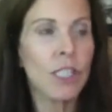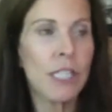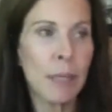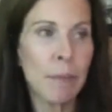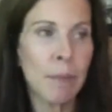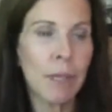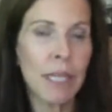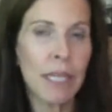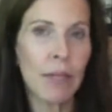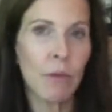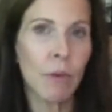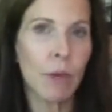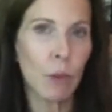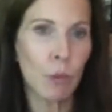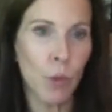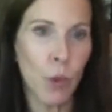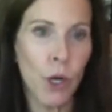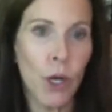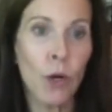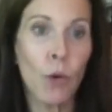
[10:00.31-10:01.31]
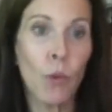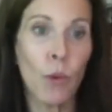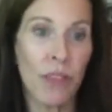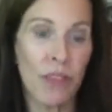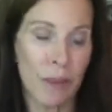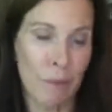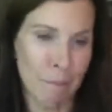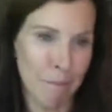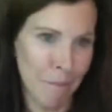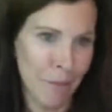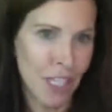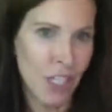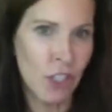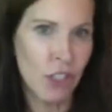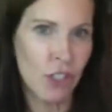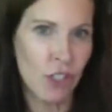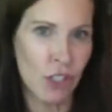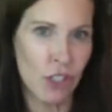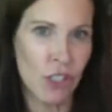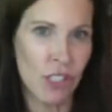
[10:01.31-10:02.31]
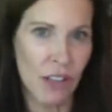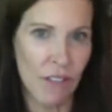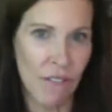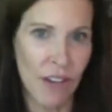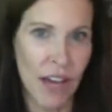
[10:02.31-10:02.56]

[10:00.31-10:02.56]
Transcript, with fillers: Typically, we work with the ministers of